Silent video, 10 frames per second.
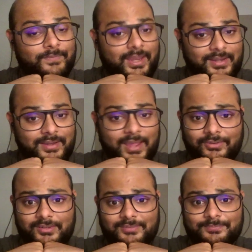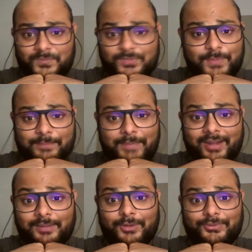They never speak
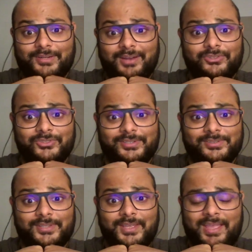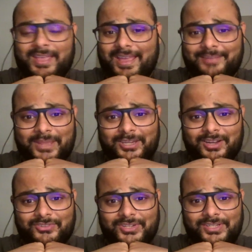bad about their countries. And many
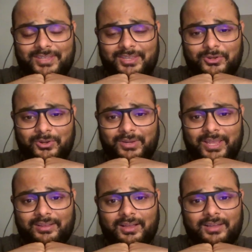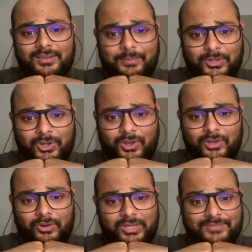countries, you know, like
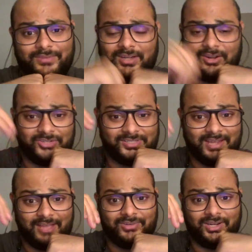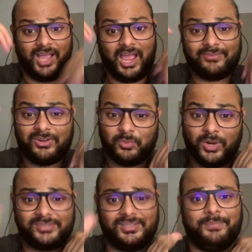Lebanon or even countries in Africa have it
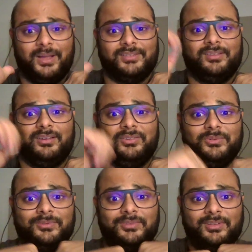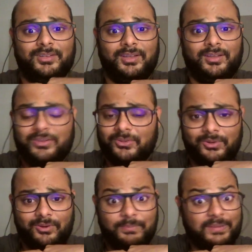worse than Pakistan do, you
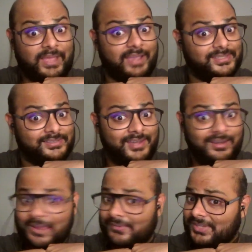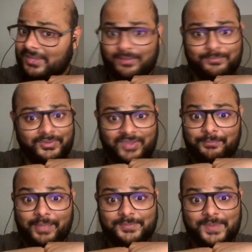know, but I still never see them
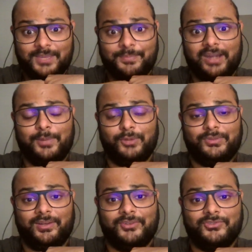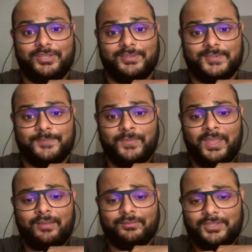speaking bad about their countries.
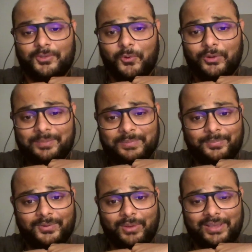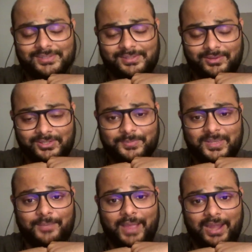The only people who I hear
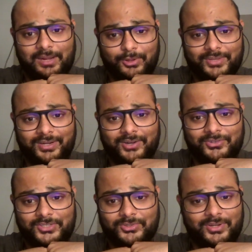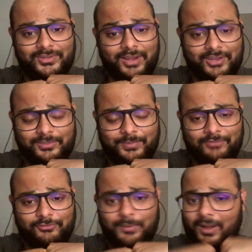speaking bad about their countries on international
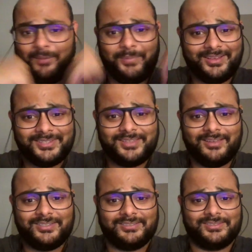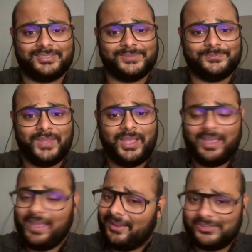platform are Pakistanis.
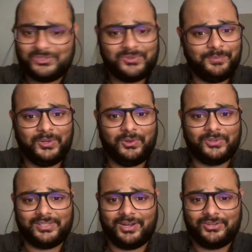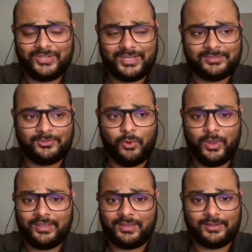And it's not because the country is
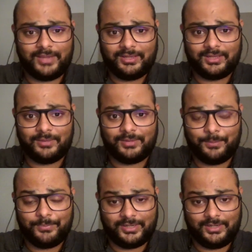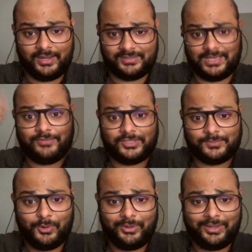going completely like
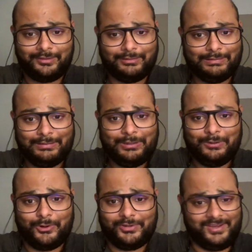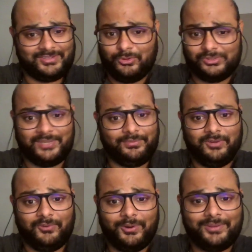self-exploding or there's no
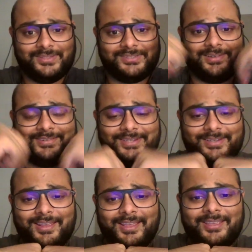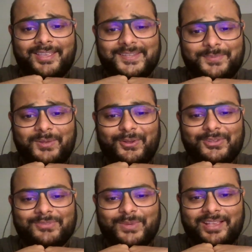civil war in this country. It's
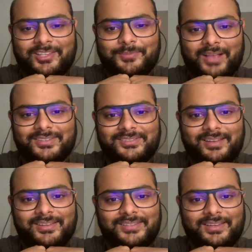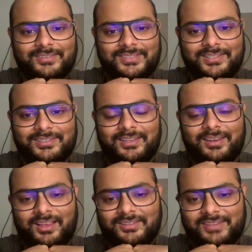because we as Pakistanis, and since the
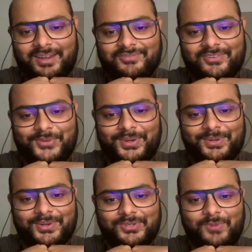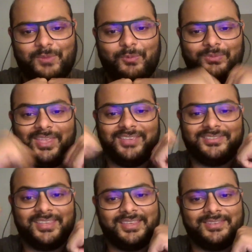last 10-15 years, we want things
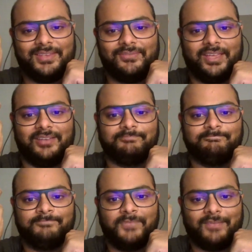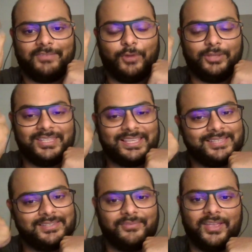the easy way. We want the
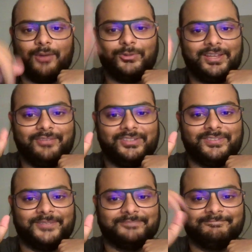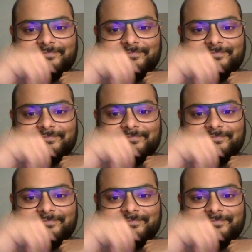easy way out in everything,